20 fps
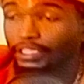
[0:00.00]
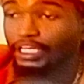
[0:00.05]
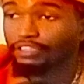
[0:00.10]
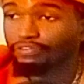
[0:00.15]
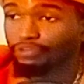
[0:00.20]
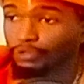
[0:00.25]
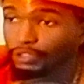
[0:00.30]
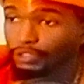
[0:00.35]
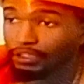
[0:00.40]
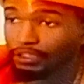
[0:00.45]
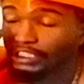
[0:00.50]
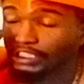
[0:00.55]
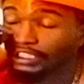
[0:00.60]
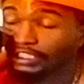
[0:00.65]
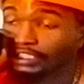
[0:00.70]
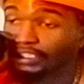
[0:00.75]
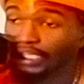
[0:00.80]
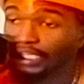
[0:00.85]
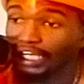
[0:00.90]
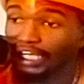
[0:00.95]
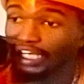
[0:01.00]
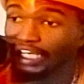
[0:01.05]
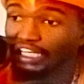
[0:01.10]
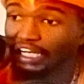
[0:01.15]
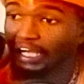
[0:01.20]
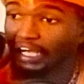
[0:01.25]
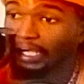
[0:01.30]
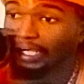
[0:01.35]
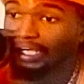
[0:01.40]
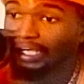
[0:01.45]
4 years. And
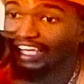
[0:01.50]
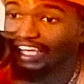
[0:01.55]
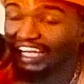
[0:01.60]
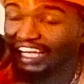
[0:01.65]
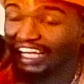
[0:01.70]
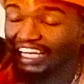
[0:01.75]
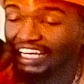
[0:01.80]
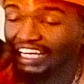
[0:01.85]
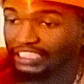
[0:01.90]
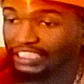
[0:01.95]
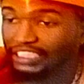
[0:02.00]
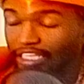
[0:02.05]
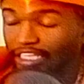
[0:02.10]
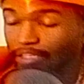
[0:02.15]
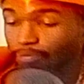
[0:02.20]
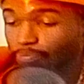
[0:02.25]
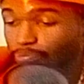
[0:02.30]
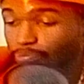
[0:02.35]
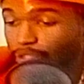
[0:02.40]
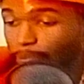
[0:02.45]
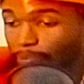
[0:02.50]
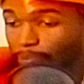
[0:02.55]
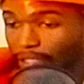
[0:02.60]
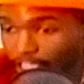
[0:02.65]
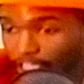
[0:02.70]
like I said, depending